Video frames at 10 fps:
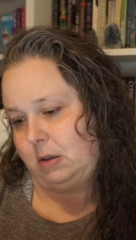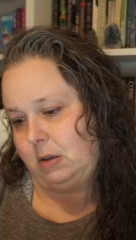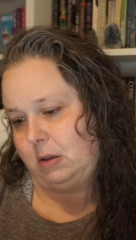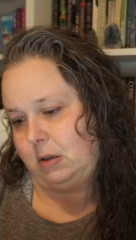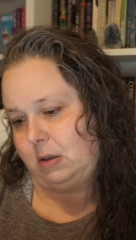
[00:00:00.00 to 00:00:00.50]

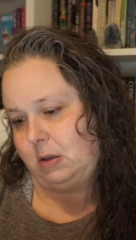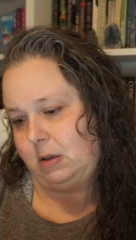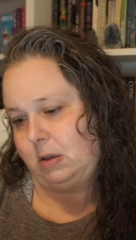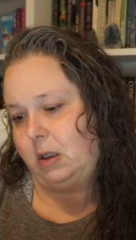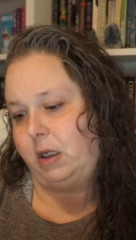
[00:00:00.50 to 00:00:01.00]
Uh,
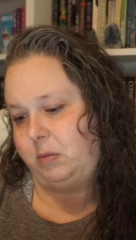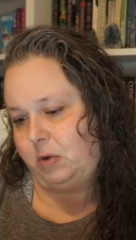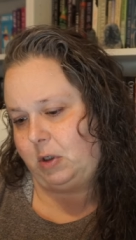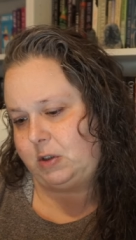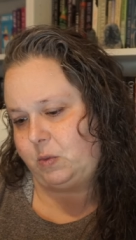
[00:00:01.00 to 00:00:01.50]

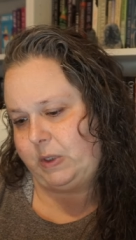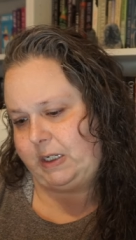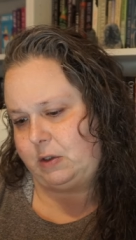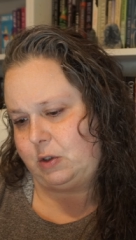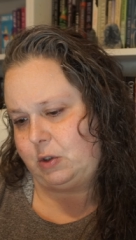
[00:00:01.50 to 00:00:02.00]
Unmarked
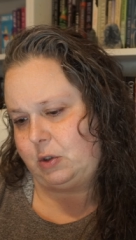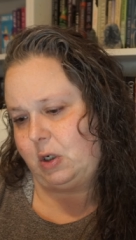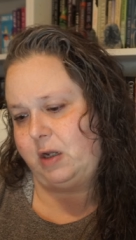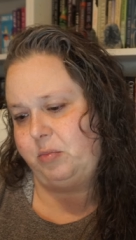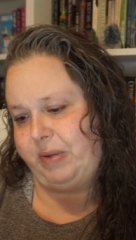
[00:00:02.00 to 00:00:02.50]
Witch,
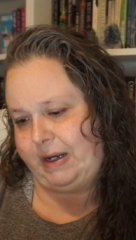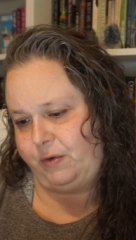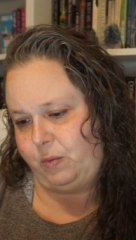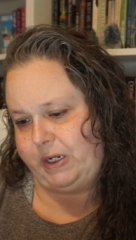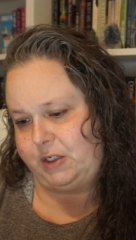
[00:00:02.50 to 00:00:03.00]

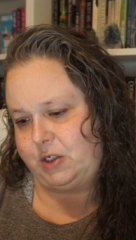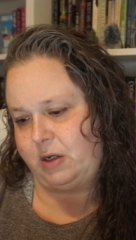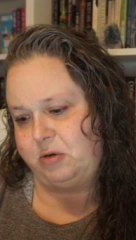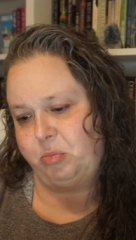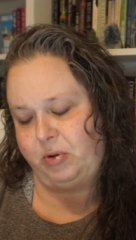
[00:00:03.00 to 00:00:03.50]
Unbound Witch,
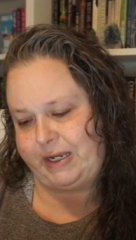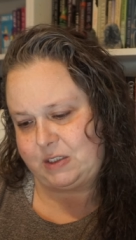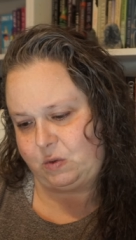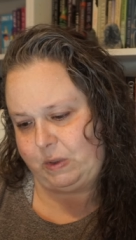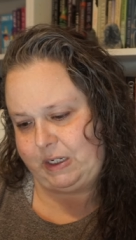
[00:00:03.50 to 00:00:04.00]

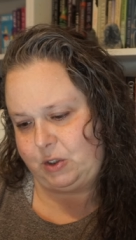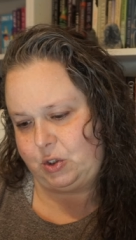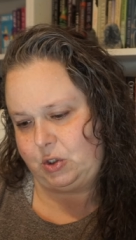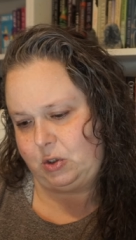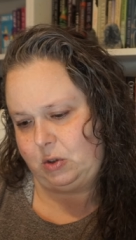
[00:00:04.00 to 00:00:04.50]
Unblessed
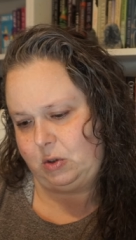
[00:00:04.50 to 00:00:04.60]
Witch.